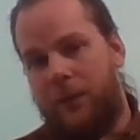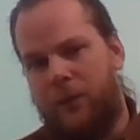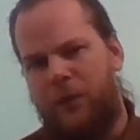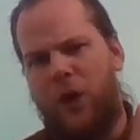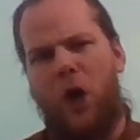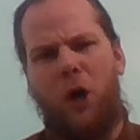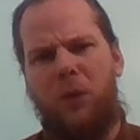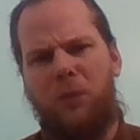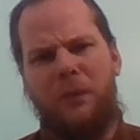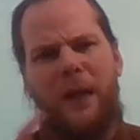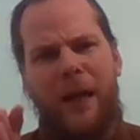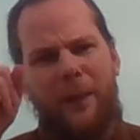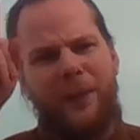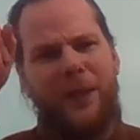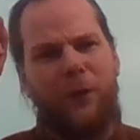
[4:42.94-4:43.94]
no,
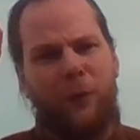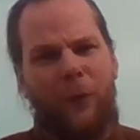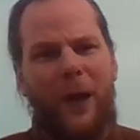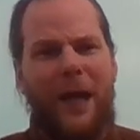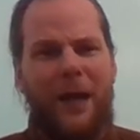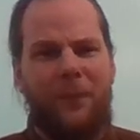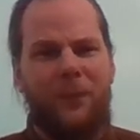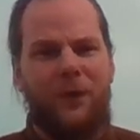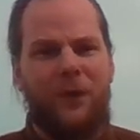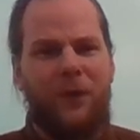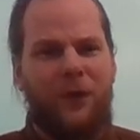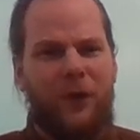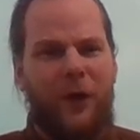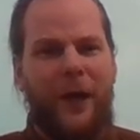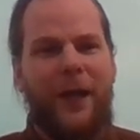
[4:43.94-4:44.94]
how many grams,
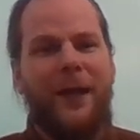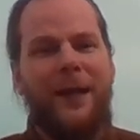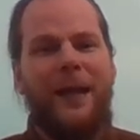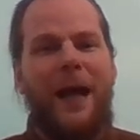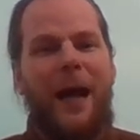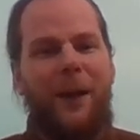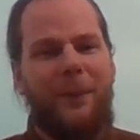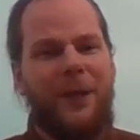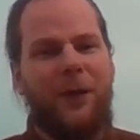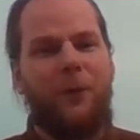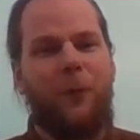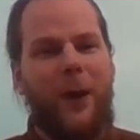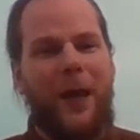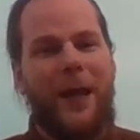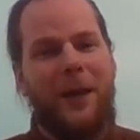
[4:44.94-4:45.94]
sorry, how many
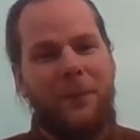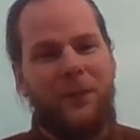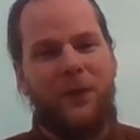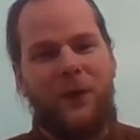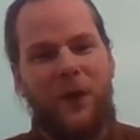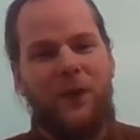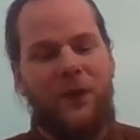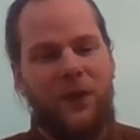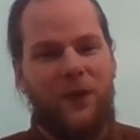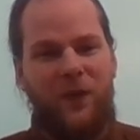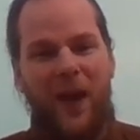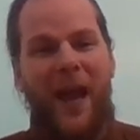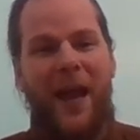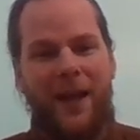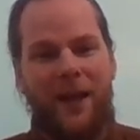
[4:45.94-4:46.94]
grams does it
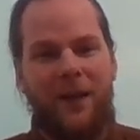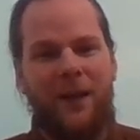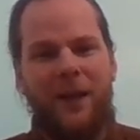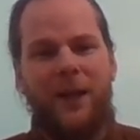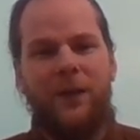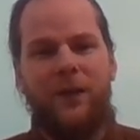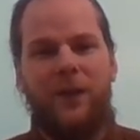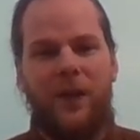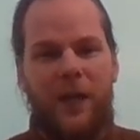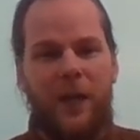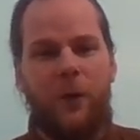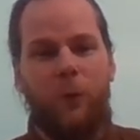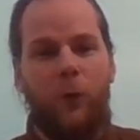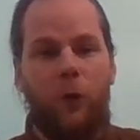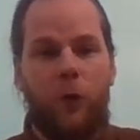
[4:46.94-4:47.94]
take to
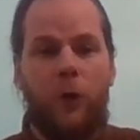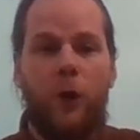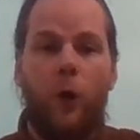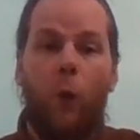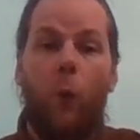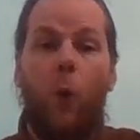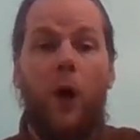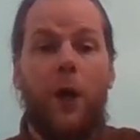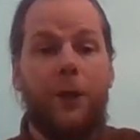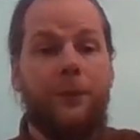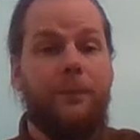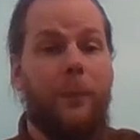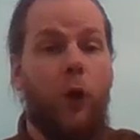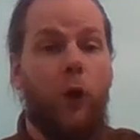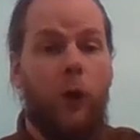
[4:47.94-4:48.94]
equal 1
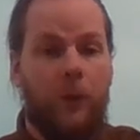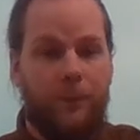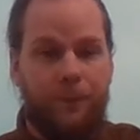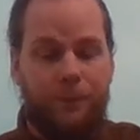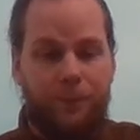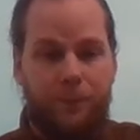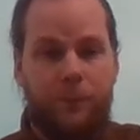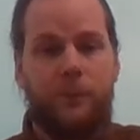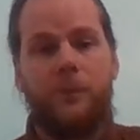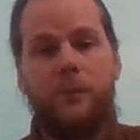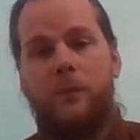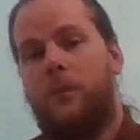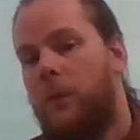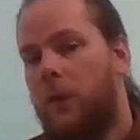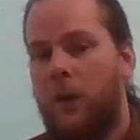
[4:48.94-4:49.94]
mole?
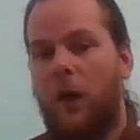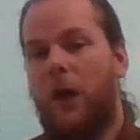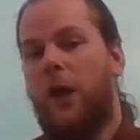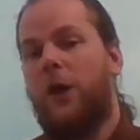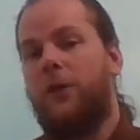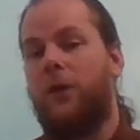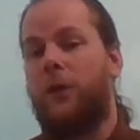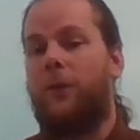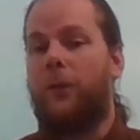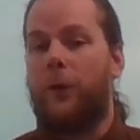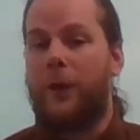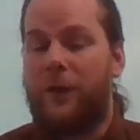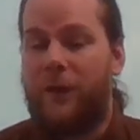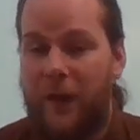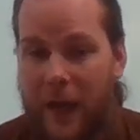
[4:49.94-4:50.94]
So, for
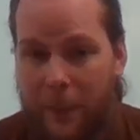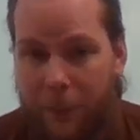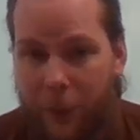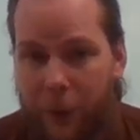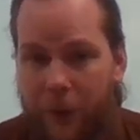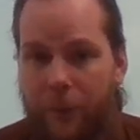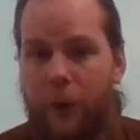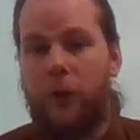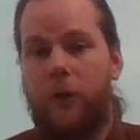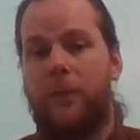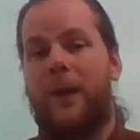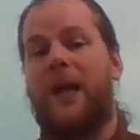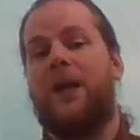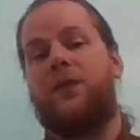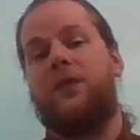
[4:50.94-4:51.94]
example, the molar
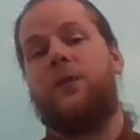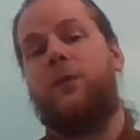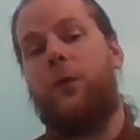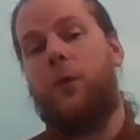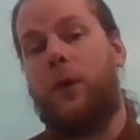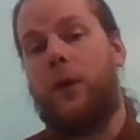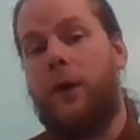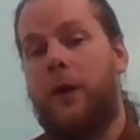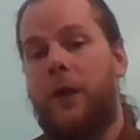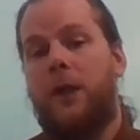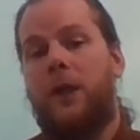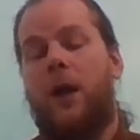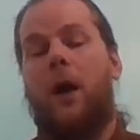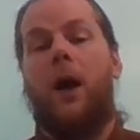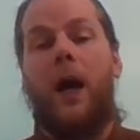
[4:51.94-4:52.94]
mass for
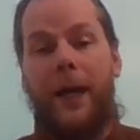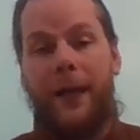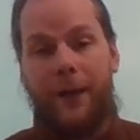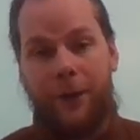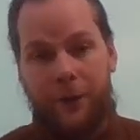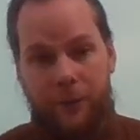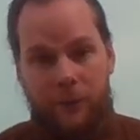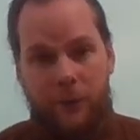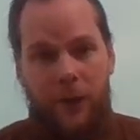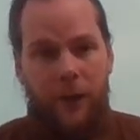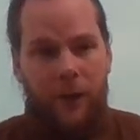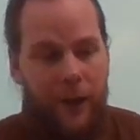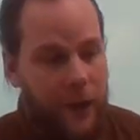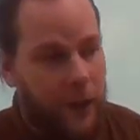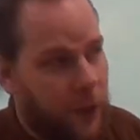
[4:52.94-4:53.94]
iron
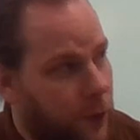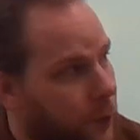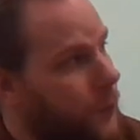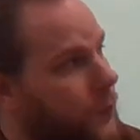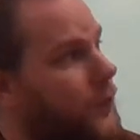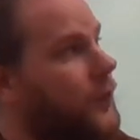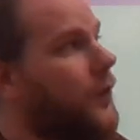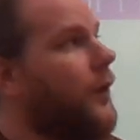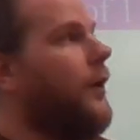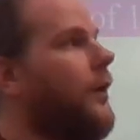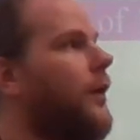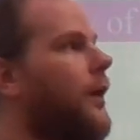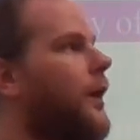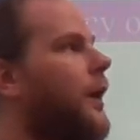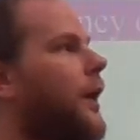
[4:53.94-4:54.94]
is
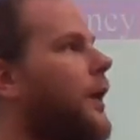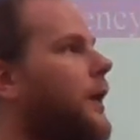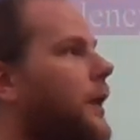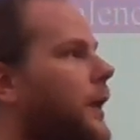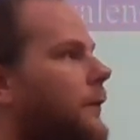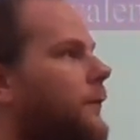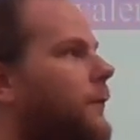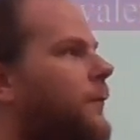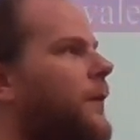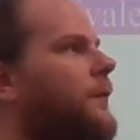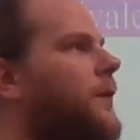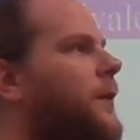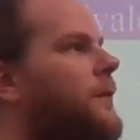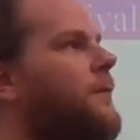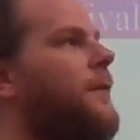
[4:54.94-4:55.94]

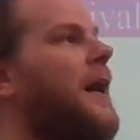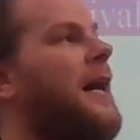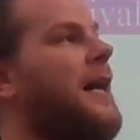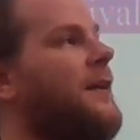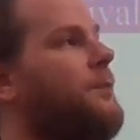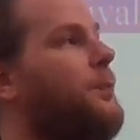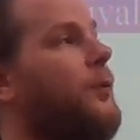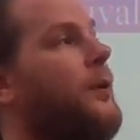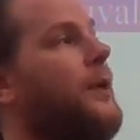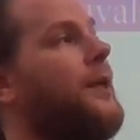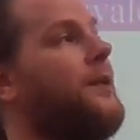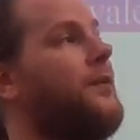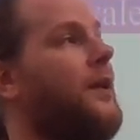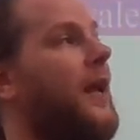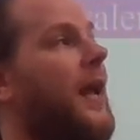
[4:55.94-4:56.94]

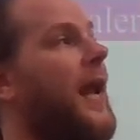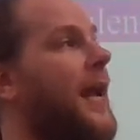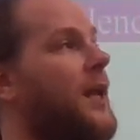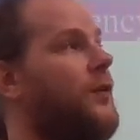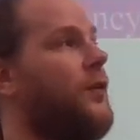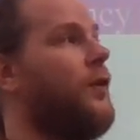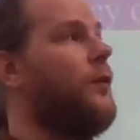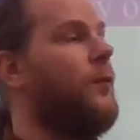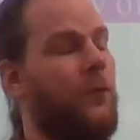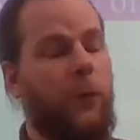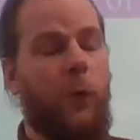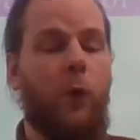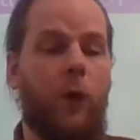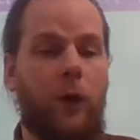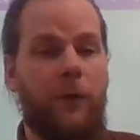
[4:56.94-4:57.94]

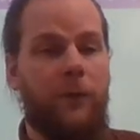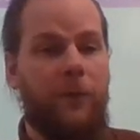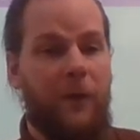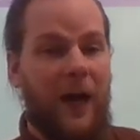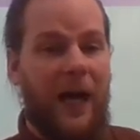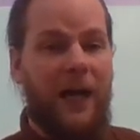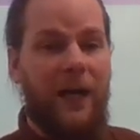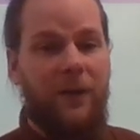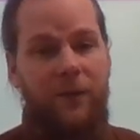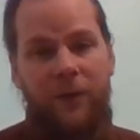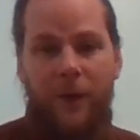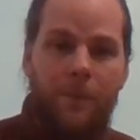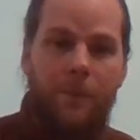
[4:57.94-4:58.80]
55.845